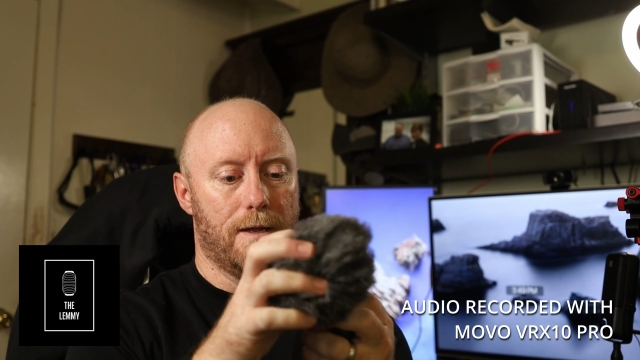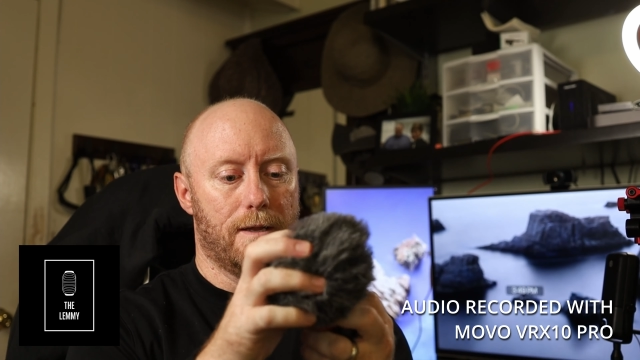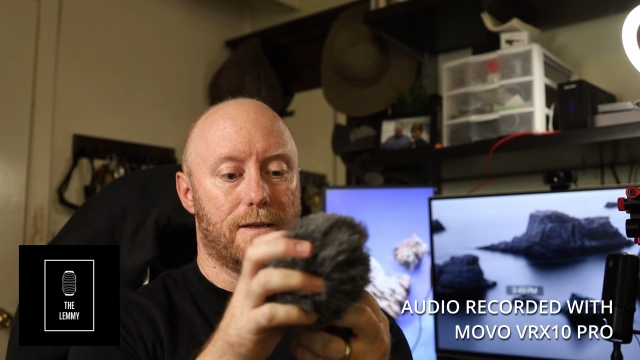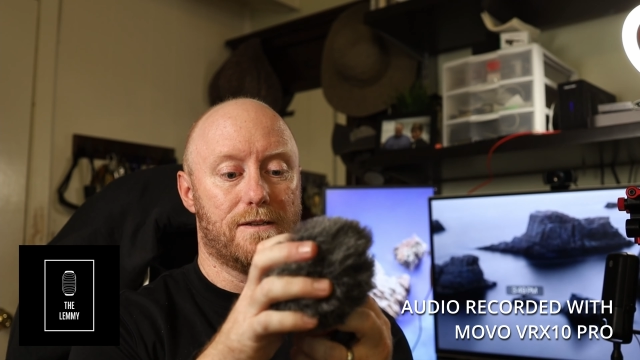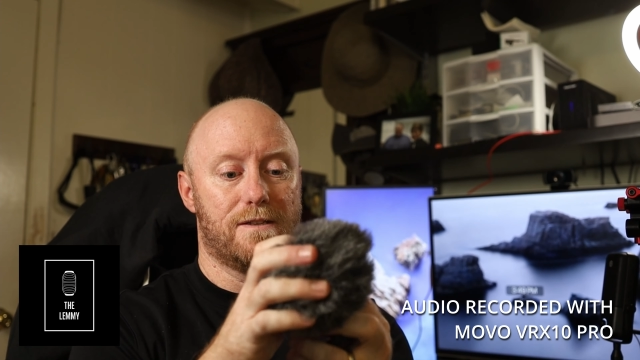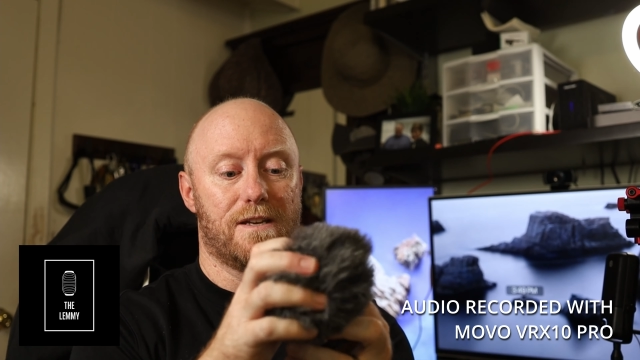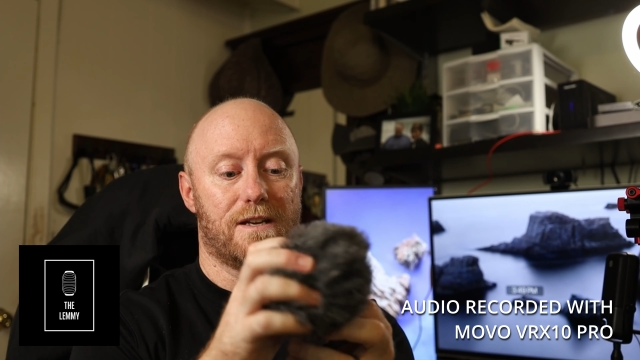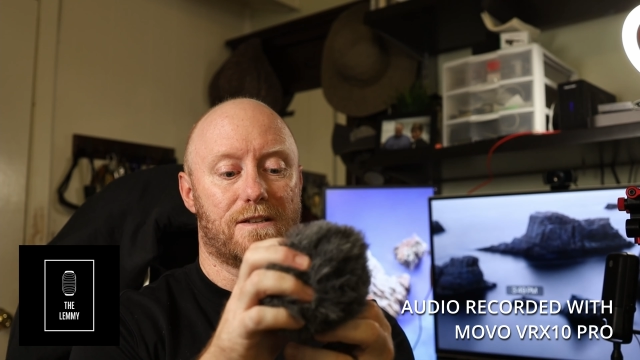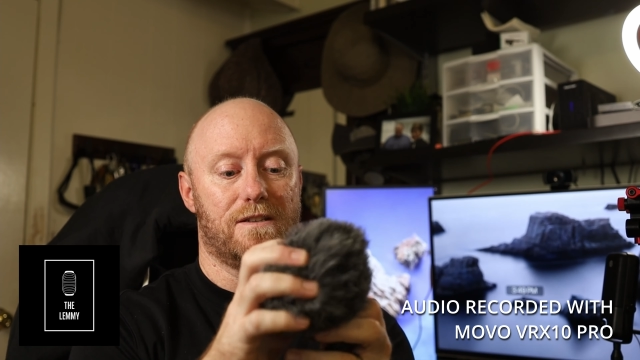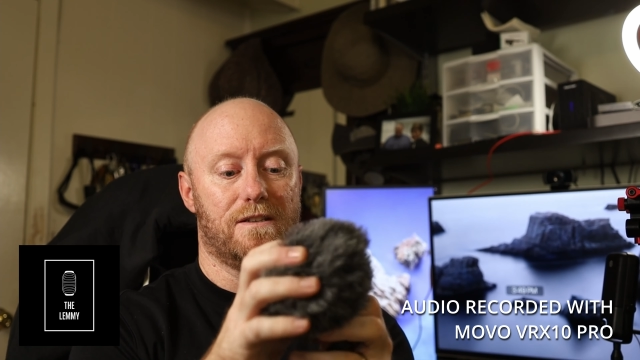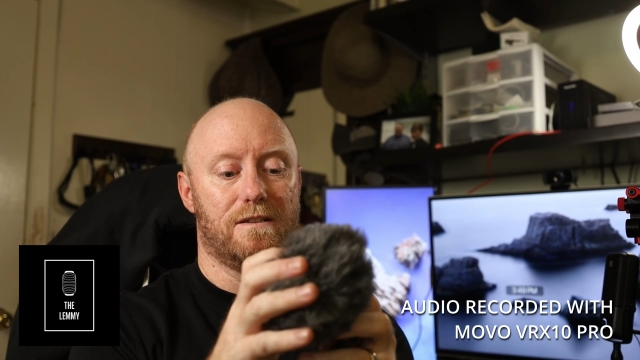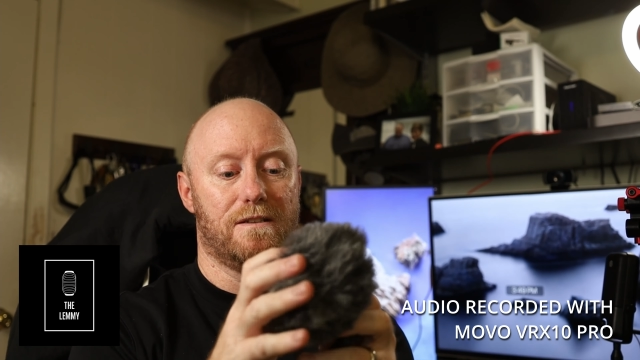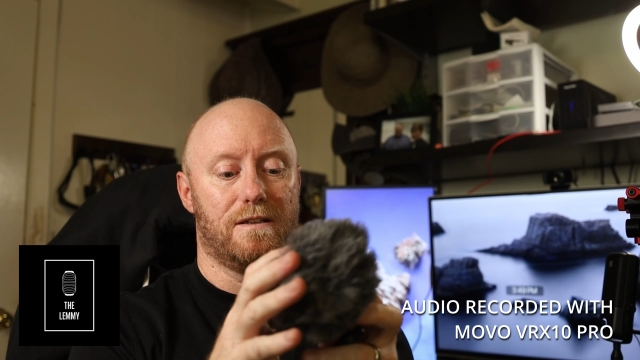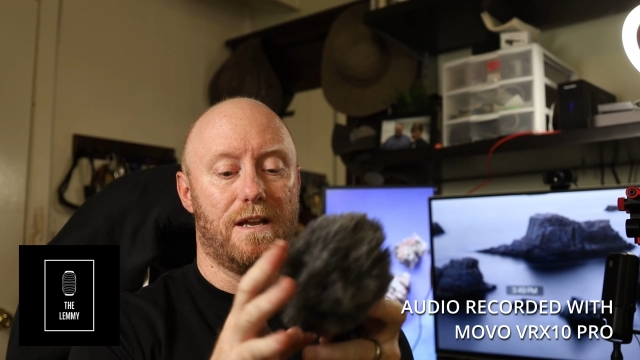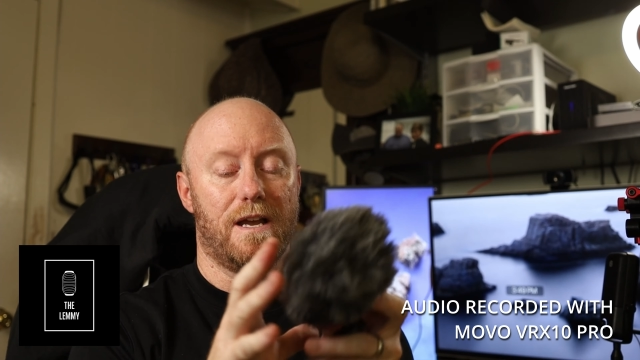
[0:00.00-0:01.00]
This is actually
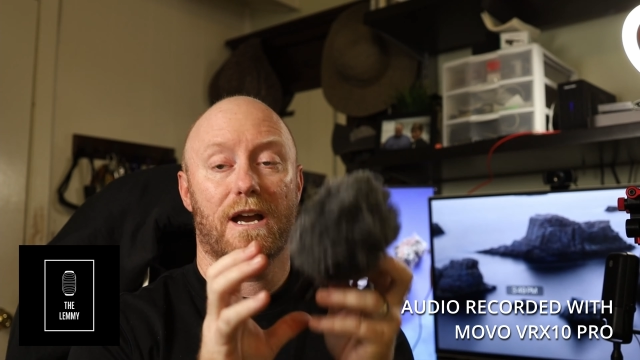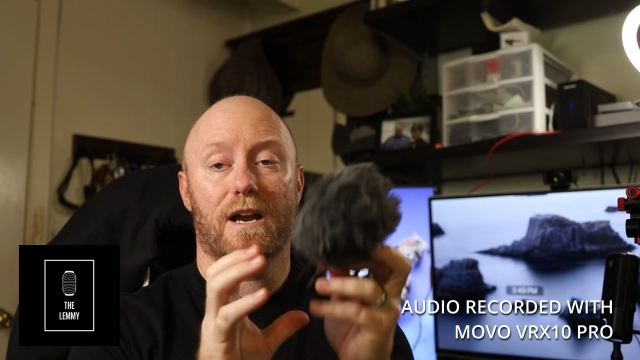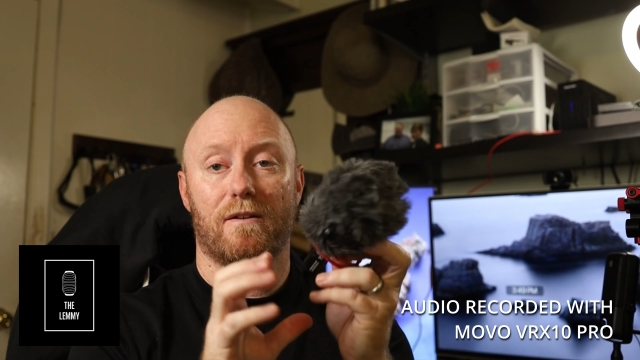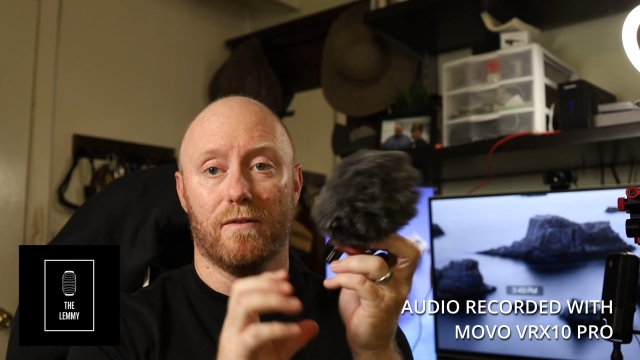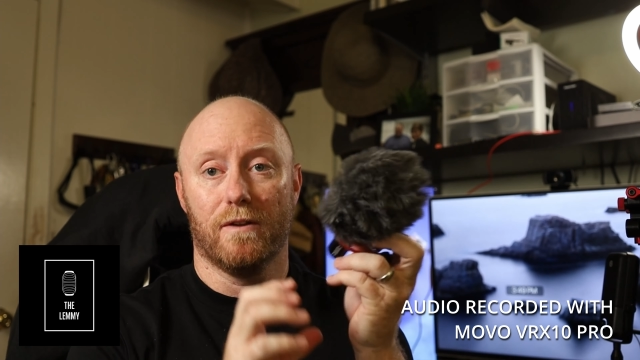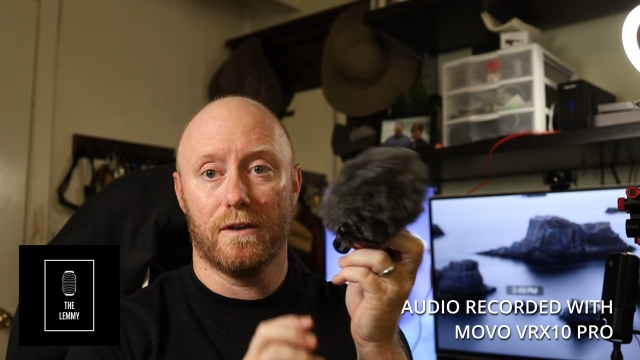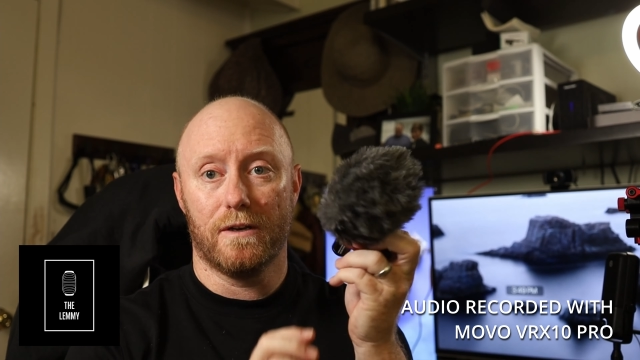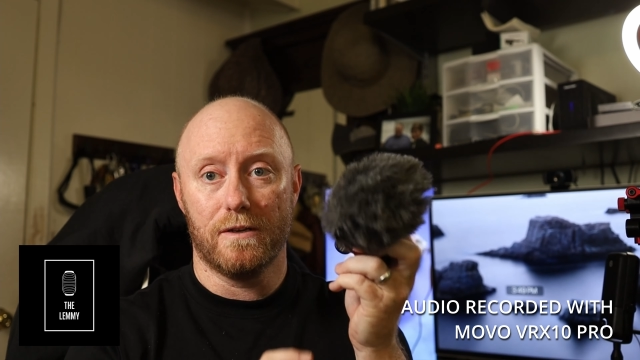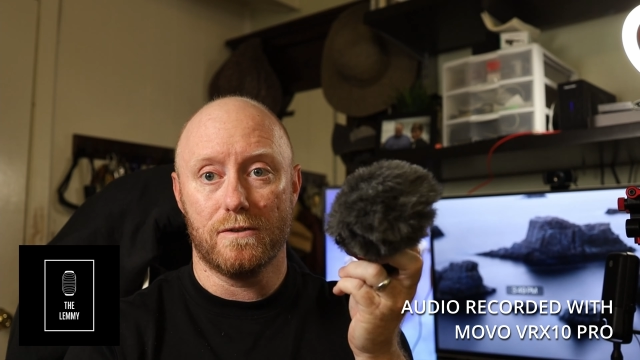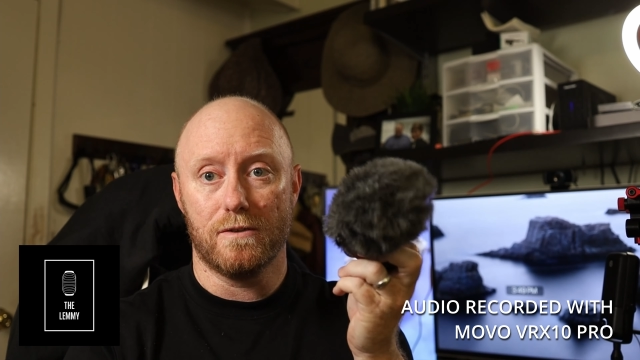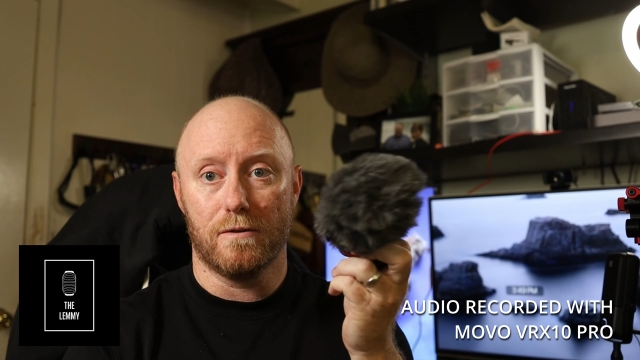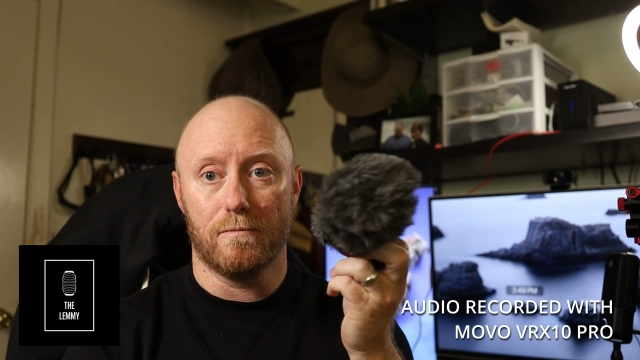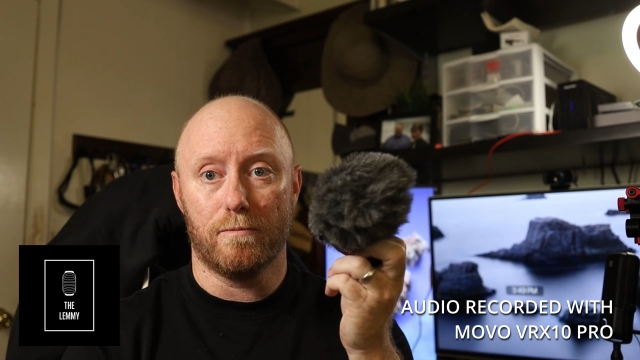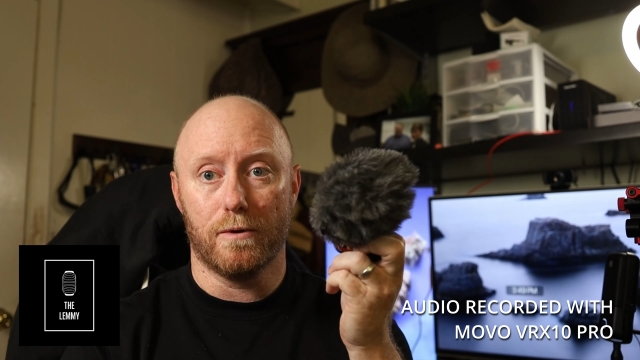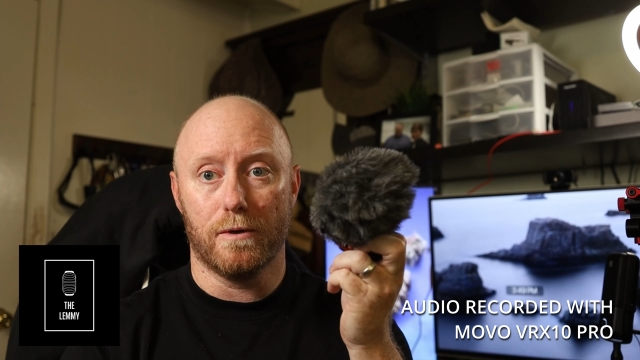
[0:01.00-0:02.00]
a heck of a lot easier
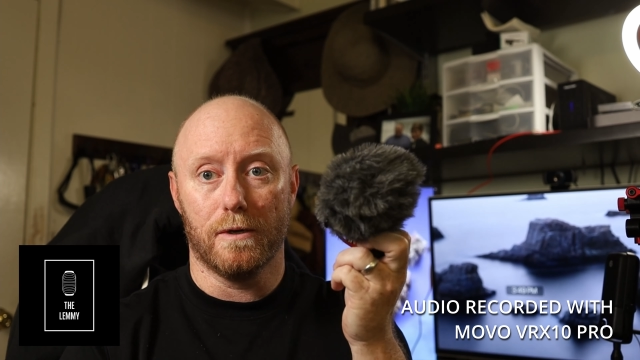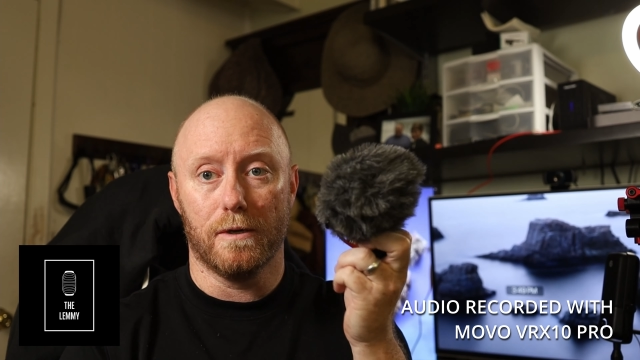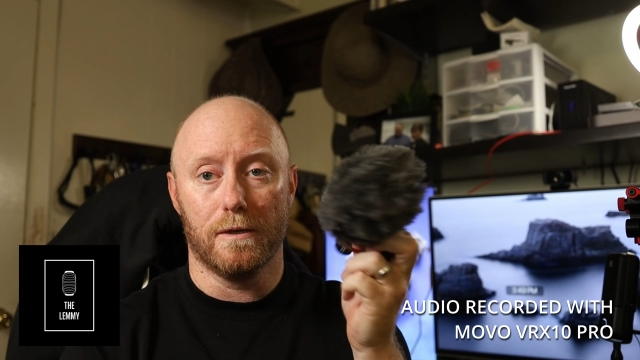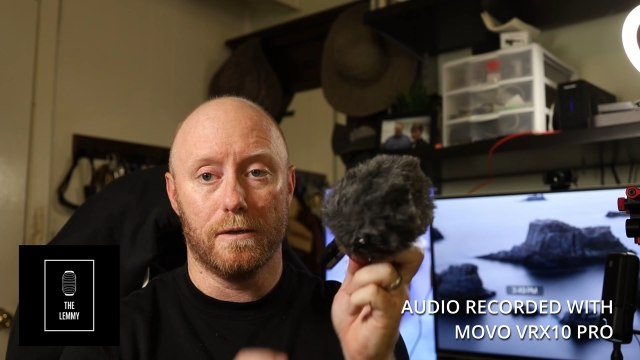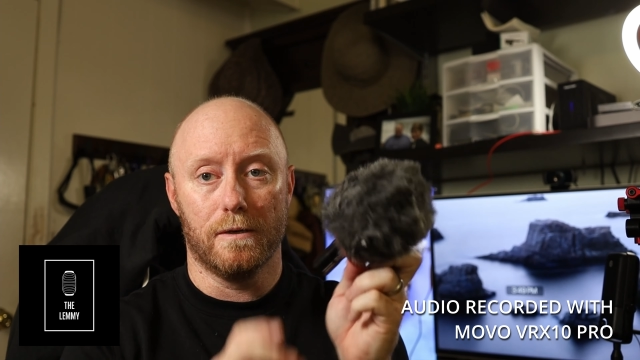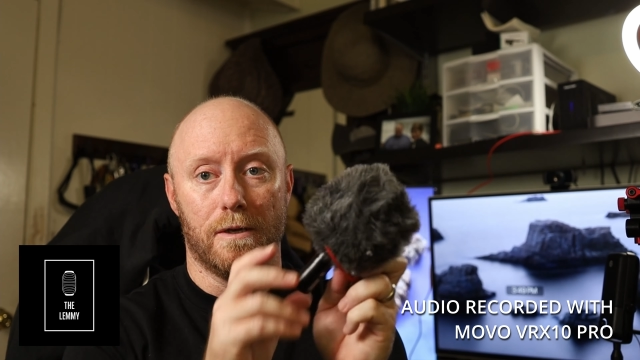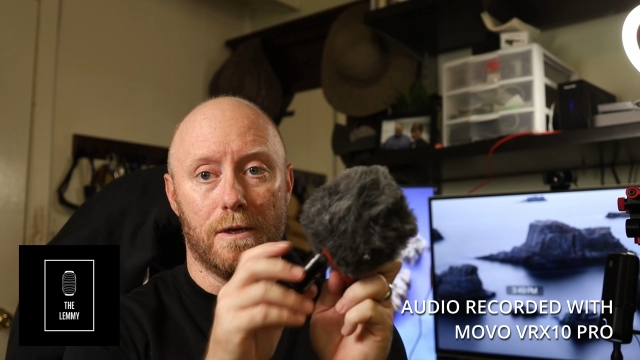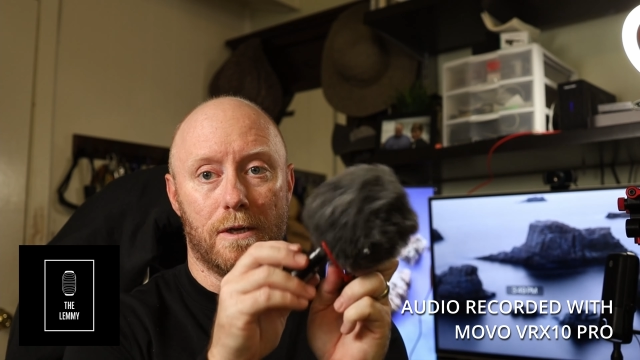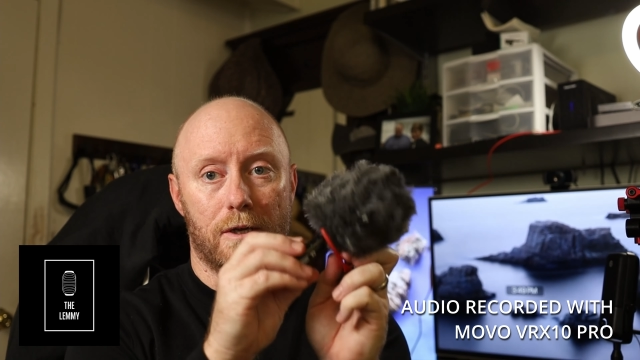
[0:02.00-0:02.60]
to put on